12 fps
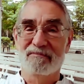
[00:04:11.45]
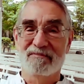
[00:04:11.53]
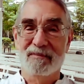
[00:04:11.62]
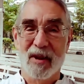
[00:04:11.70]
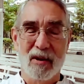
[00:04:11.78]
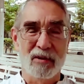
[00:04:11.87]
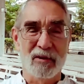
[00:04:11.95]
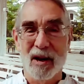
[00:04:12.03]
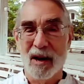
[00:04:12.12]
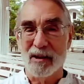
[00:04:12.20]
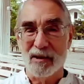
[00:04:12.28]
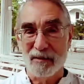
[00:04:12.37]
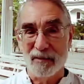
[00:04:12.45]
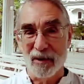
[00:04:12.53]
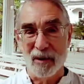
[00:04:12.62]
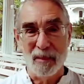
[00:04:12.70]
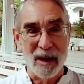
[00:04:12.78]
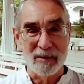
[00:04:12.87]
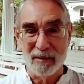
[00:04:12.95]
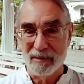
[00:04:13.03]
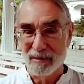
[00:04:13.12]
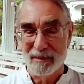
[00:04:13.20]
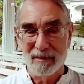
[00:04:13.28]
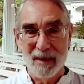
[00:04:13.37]
Oh gosh, for about
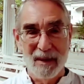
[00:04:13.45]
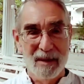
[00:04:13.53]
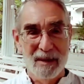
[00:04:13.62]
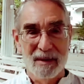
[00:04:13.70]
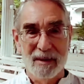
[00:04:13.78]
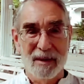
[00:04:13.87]
10,